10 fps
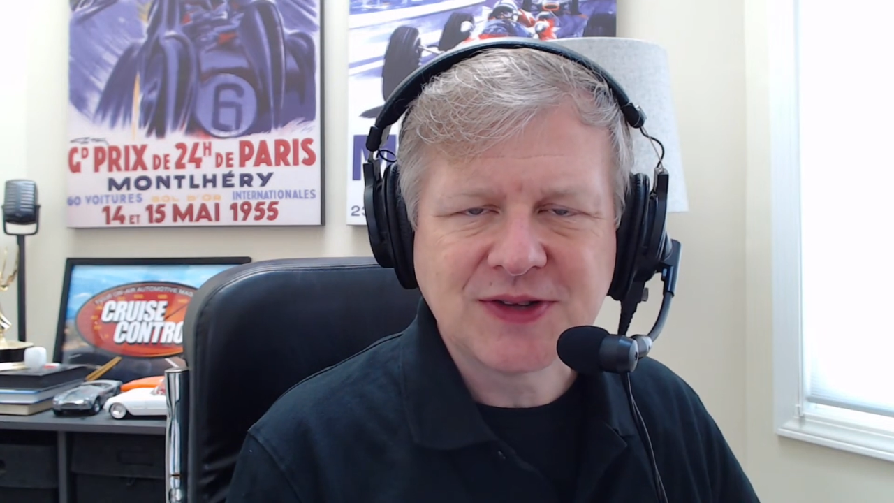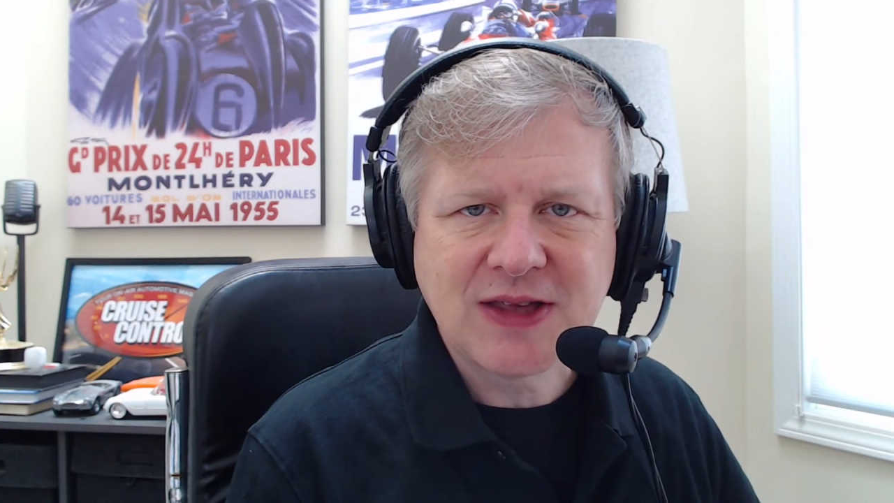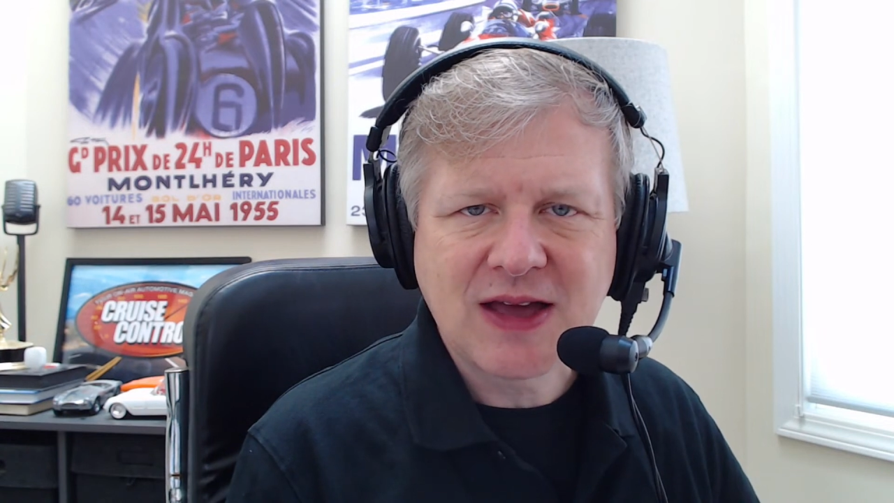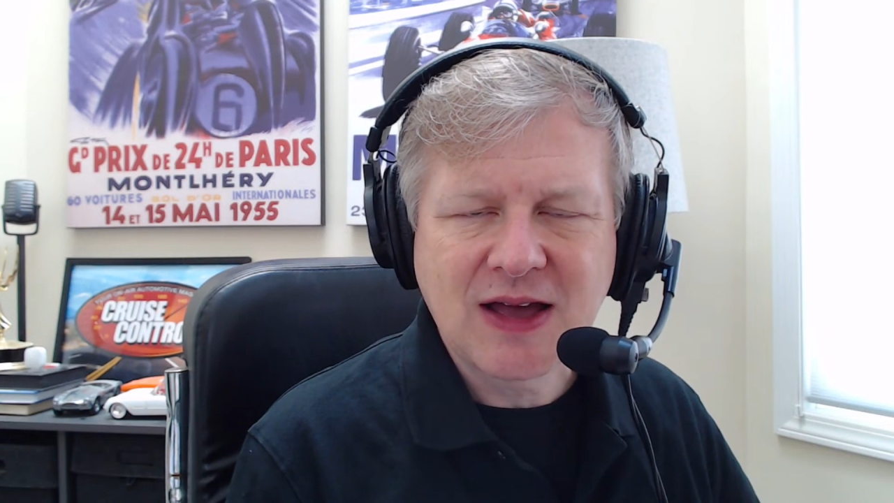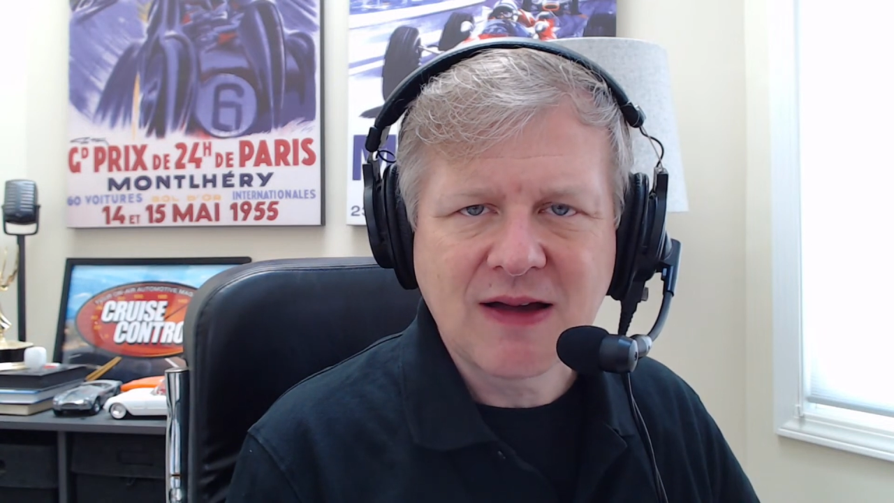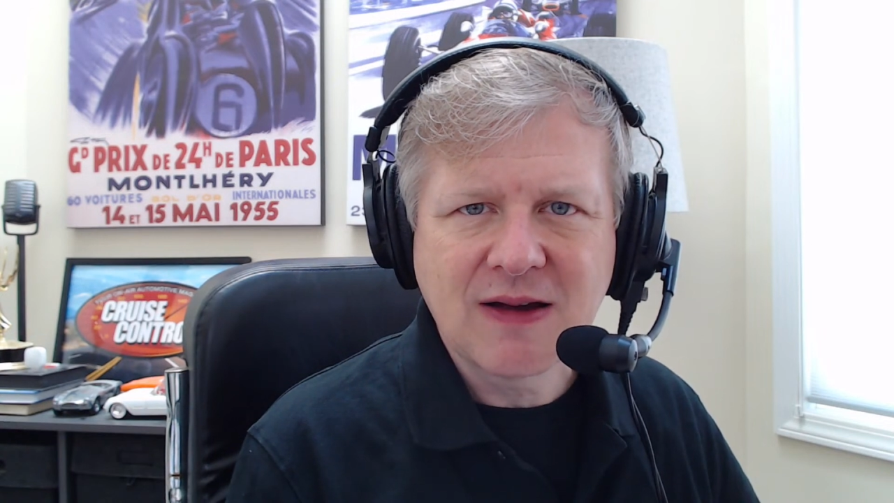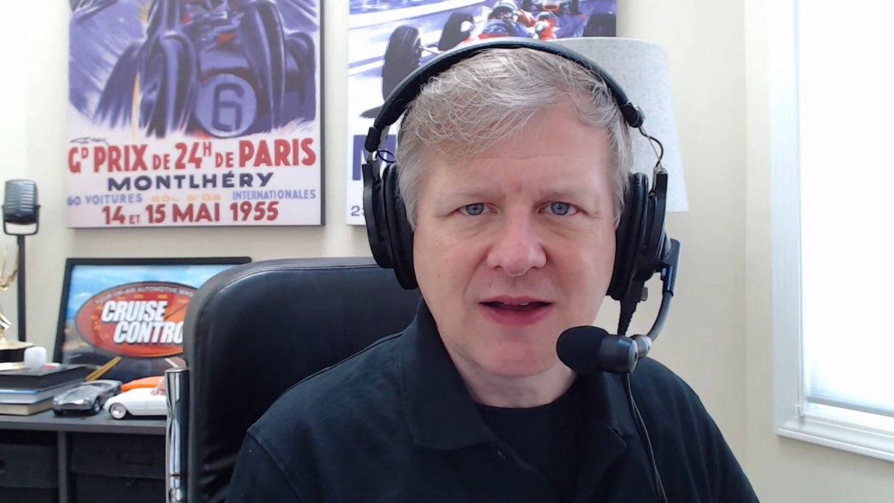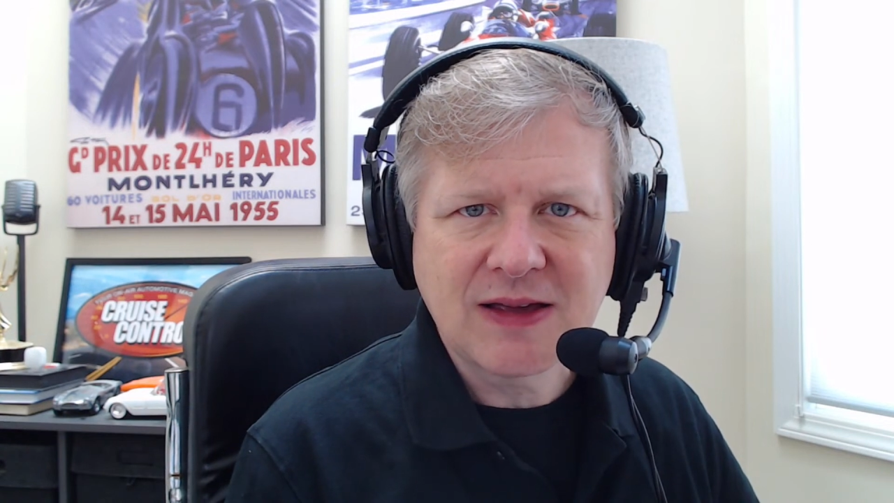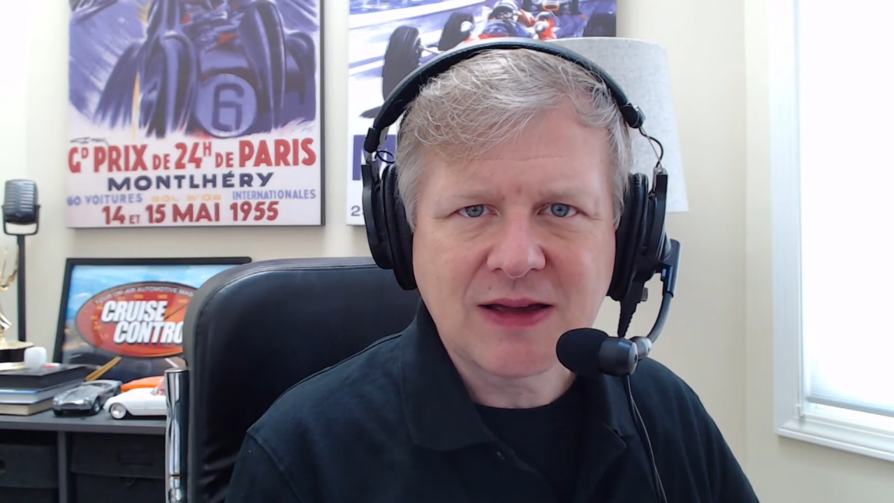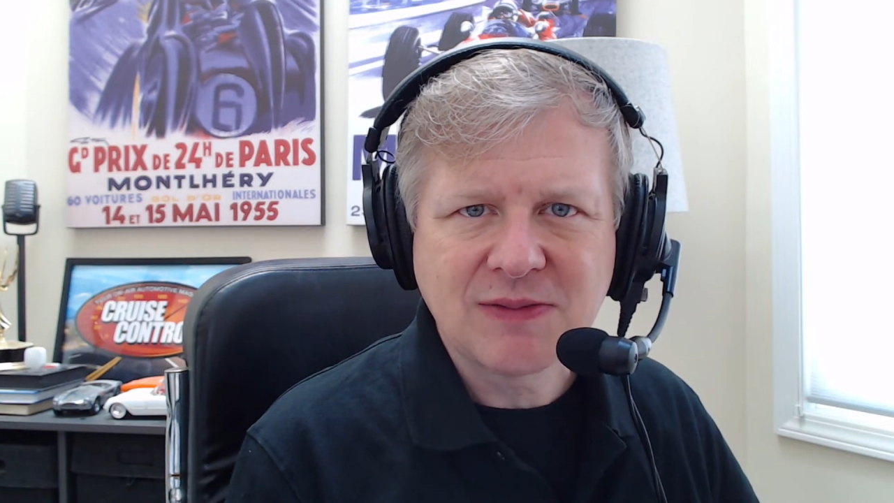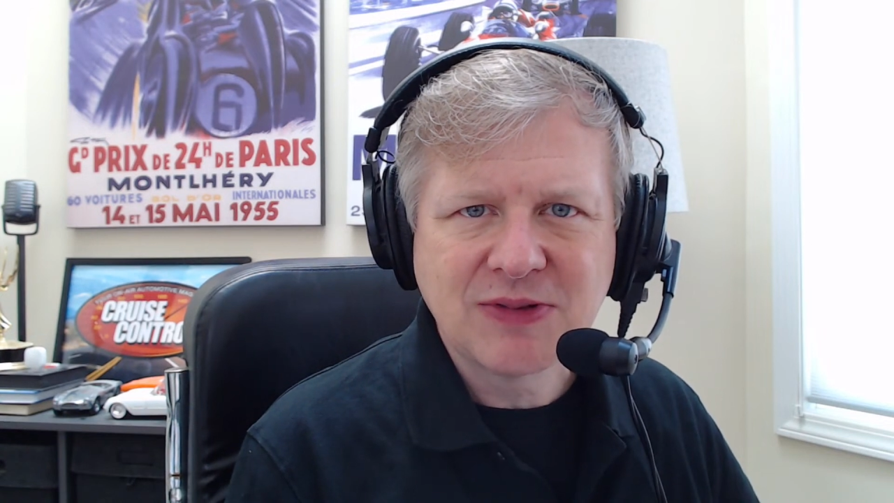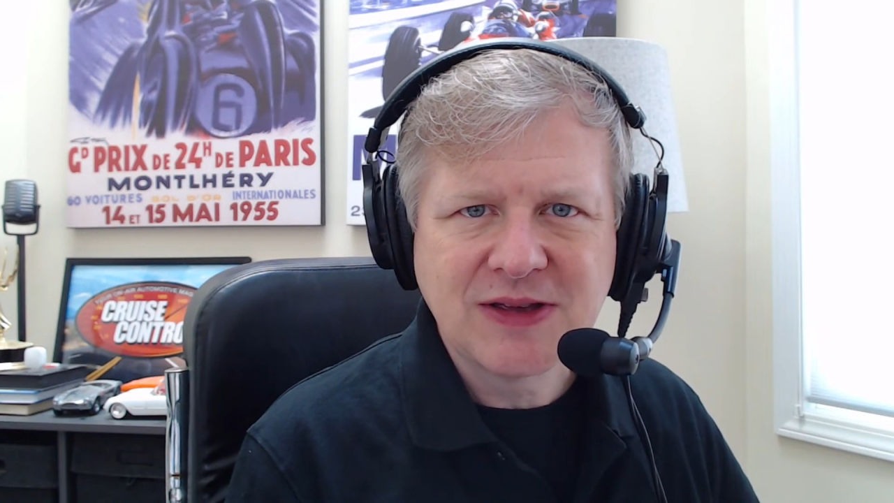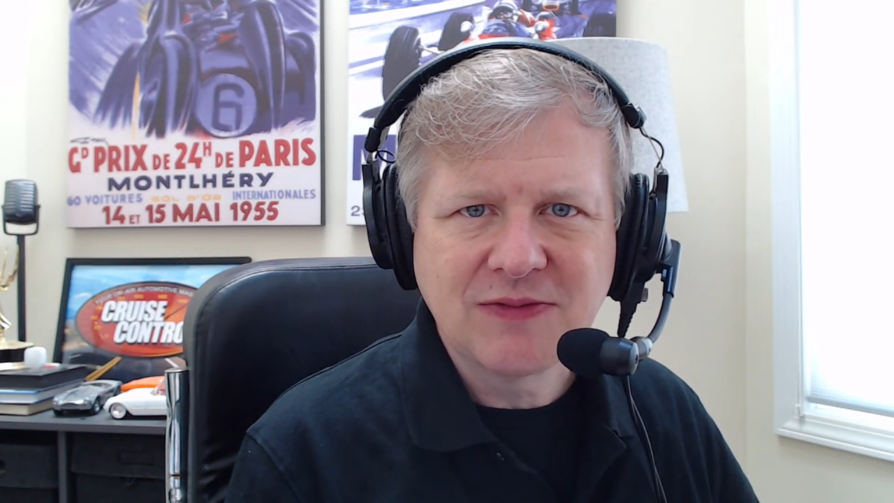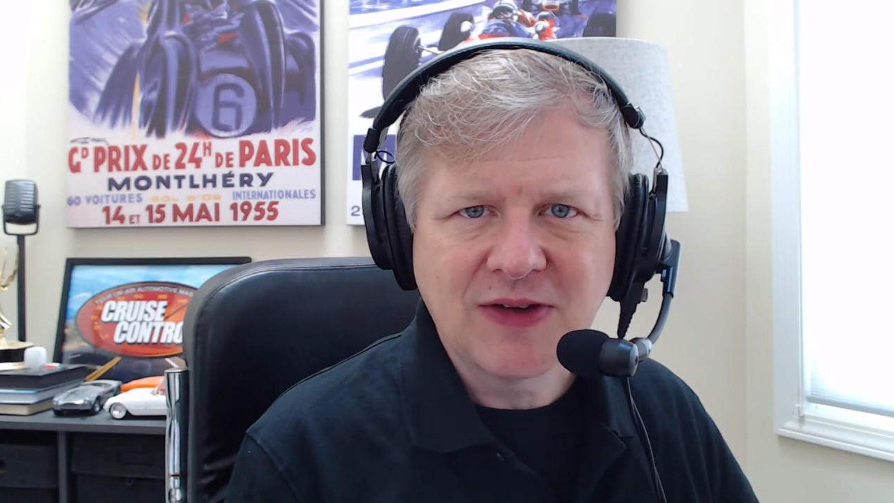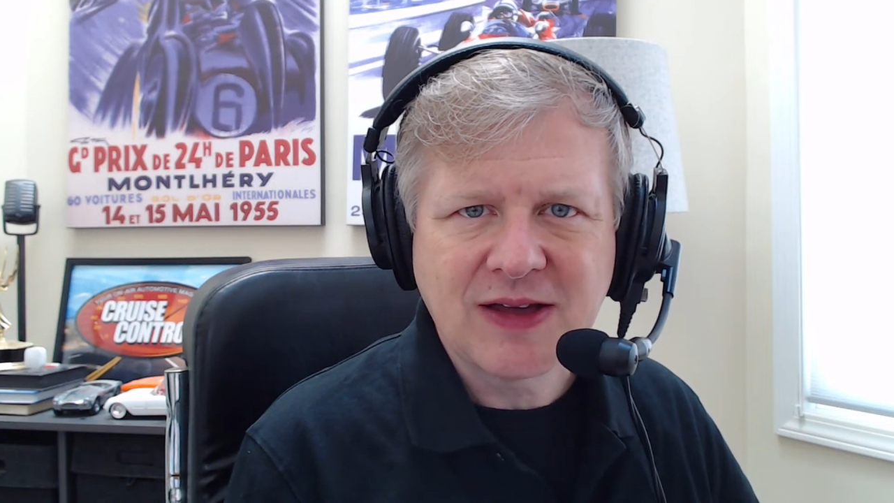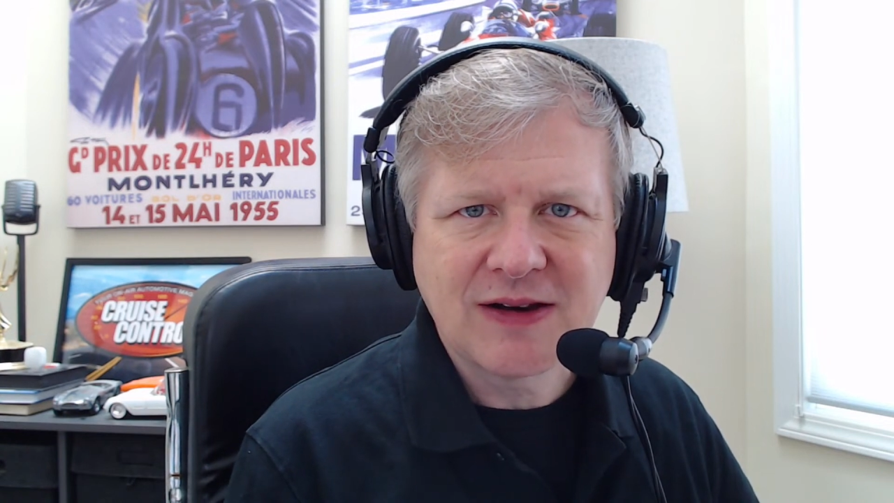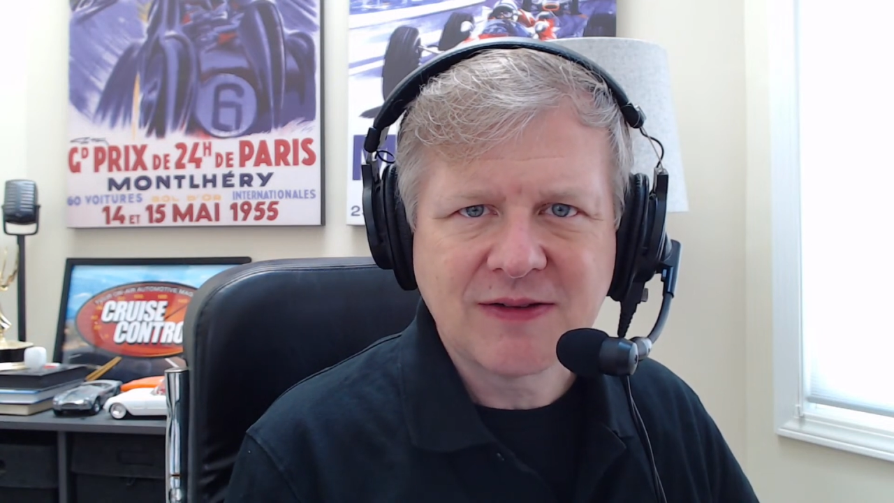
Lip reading: The Ioniq, I believe, had